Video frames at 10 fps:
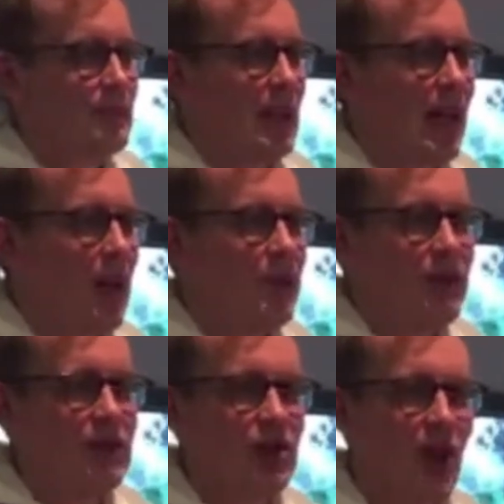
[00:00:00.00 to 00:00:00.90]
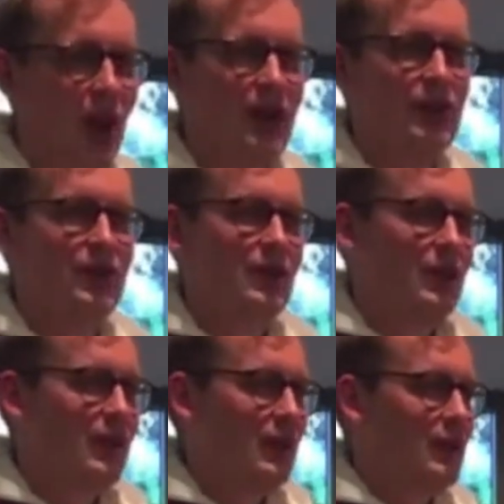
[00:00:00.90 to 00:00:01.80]
How as a church
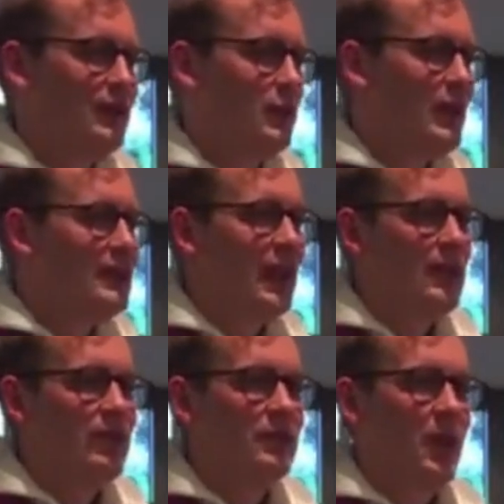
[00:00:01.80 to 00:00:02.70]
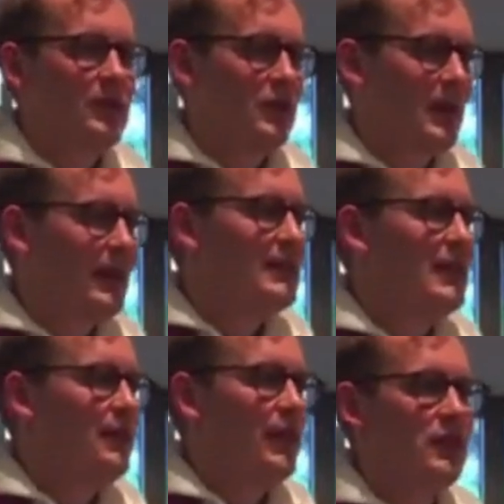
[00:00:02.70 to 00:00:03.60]
do we take
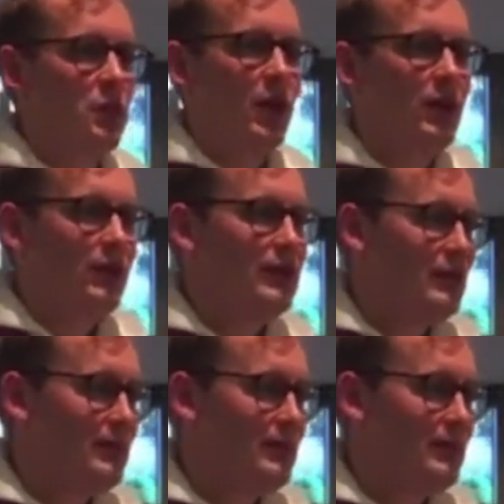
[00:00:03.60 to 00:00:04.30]
responsibility for this world?